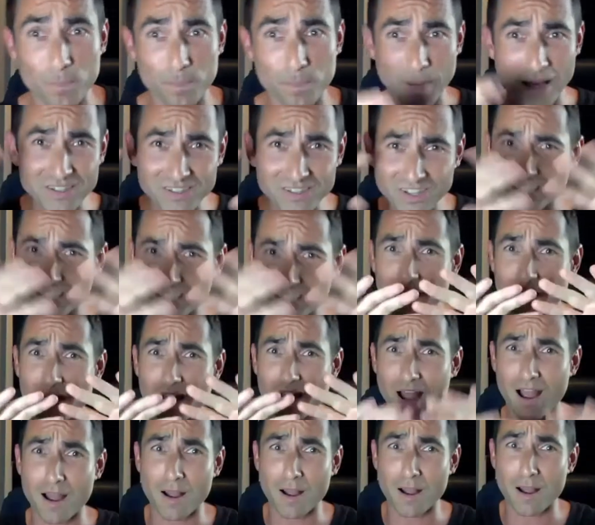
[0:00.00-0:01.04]
basically,
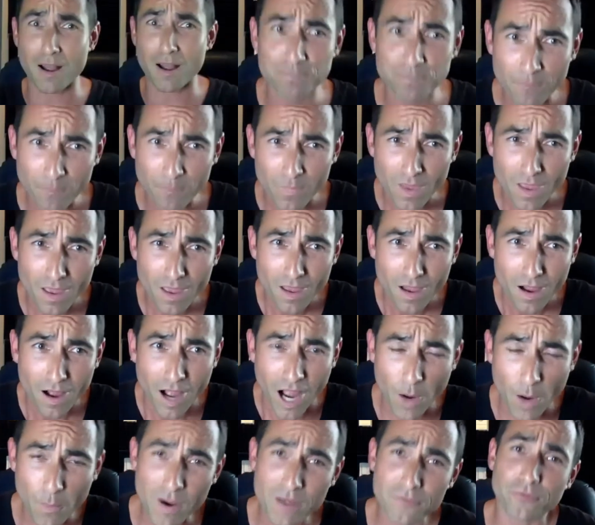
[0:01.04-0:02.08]
I
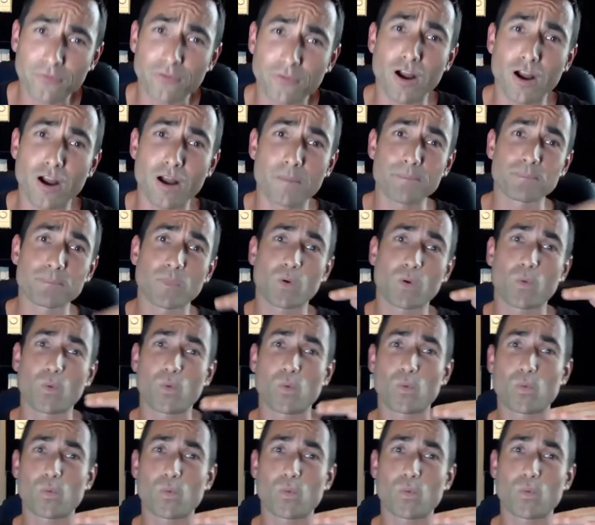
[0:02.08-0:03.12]
went from
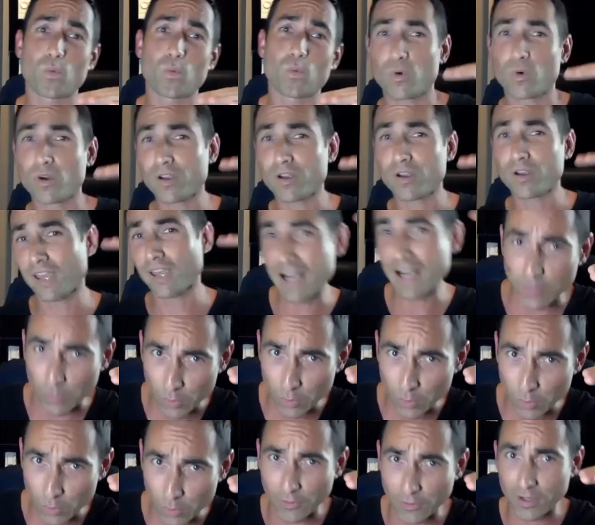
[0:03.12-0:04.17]
working as a
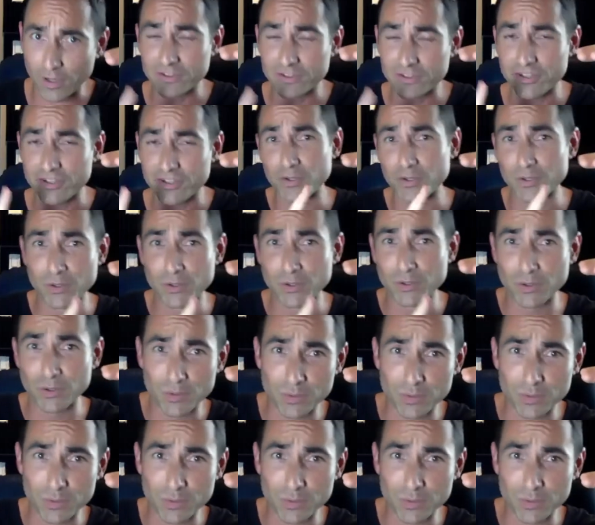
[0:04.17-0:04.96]
roofer to